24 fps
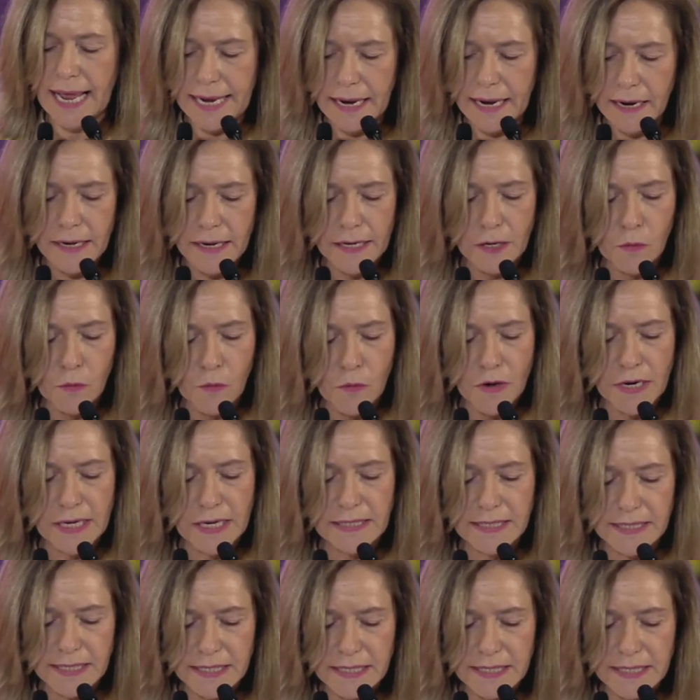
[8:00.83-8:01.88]
and early
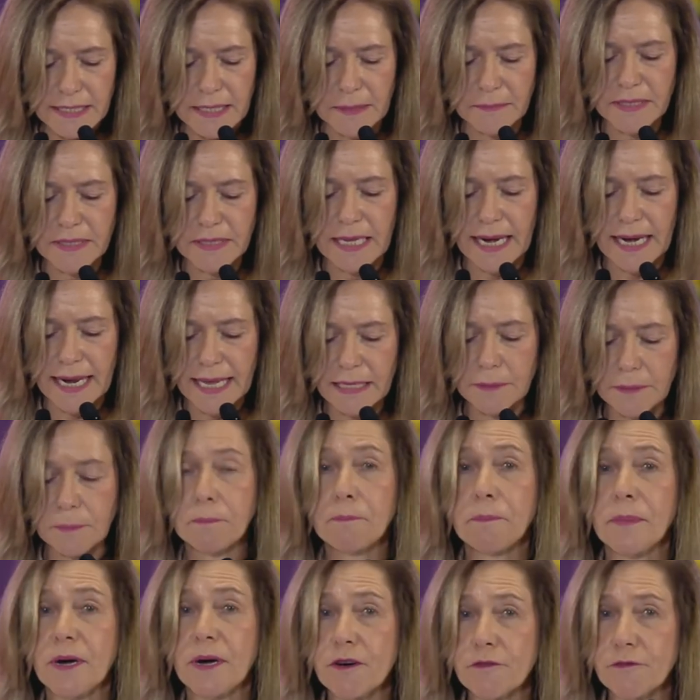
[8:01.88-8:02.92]
warning systems align
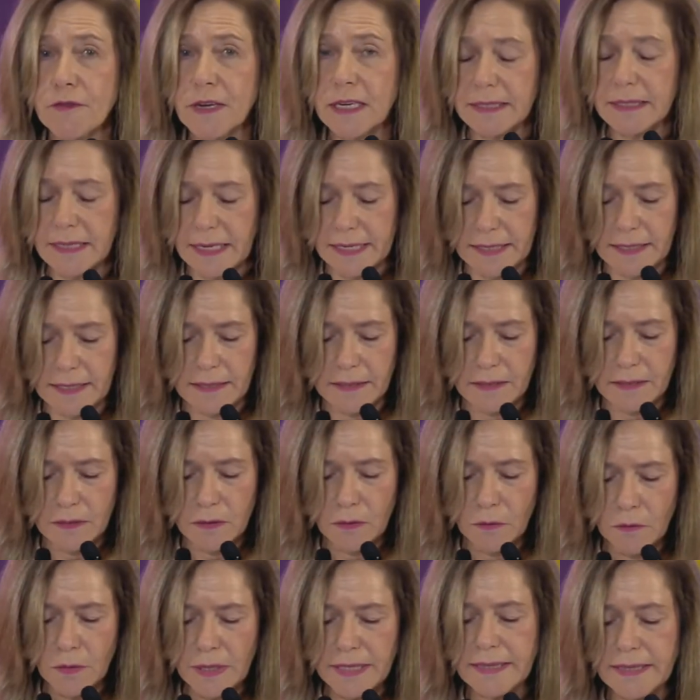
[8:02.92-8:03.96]
perfectly
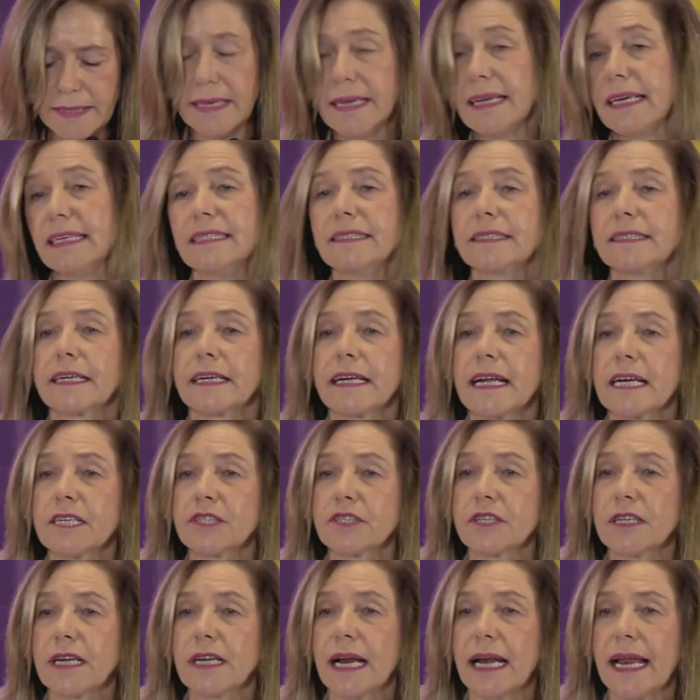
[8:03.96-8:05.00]
with the
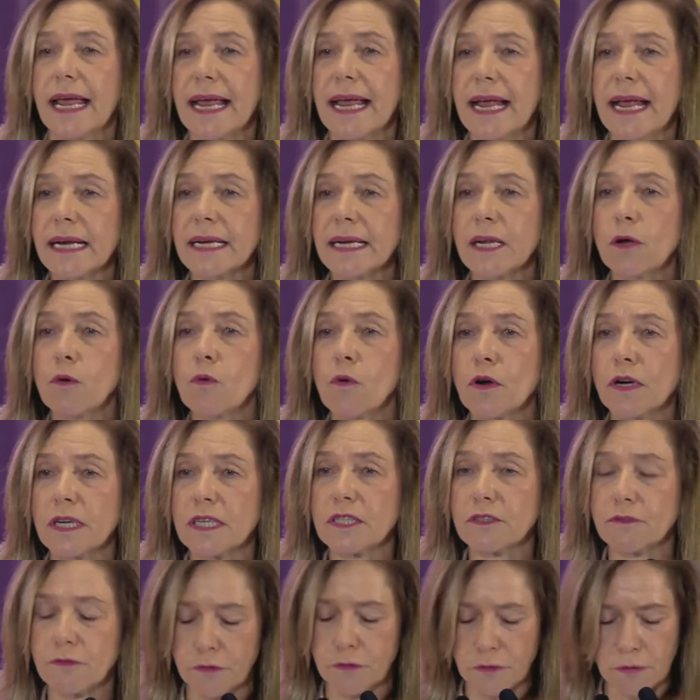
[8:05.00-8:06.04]
International Early
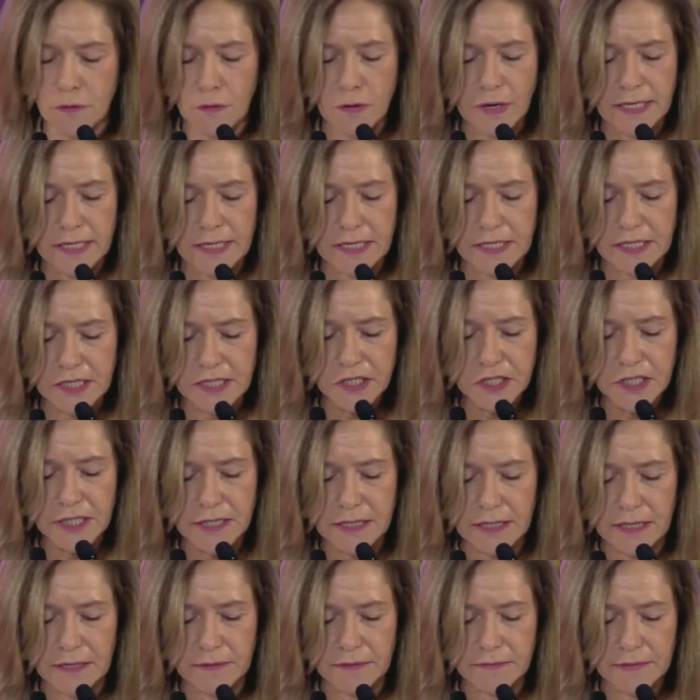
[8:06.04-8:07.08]
Warnings for All
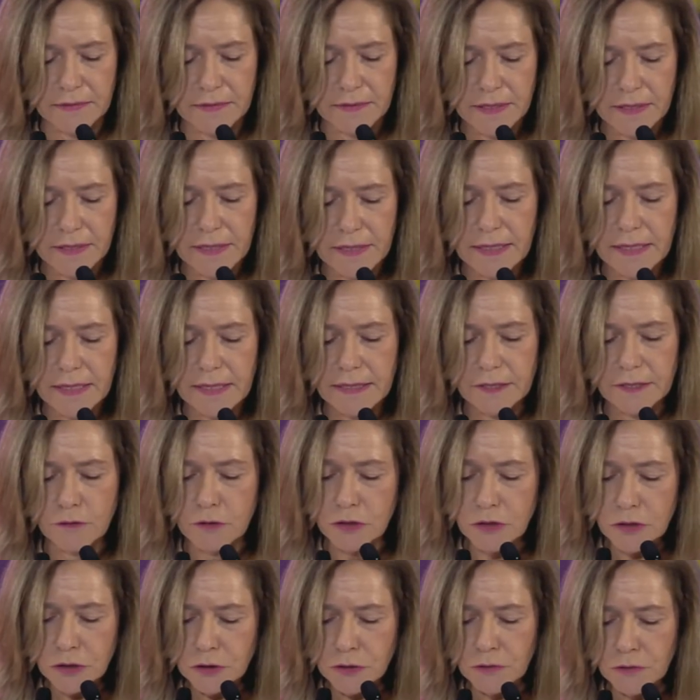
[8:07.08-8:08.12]
initiative to
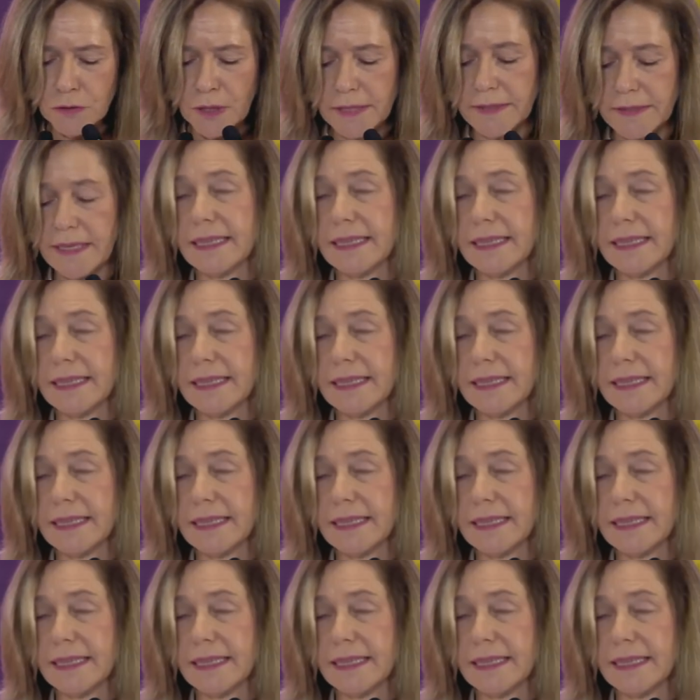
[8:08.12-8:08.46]
ensure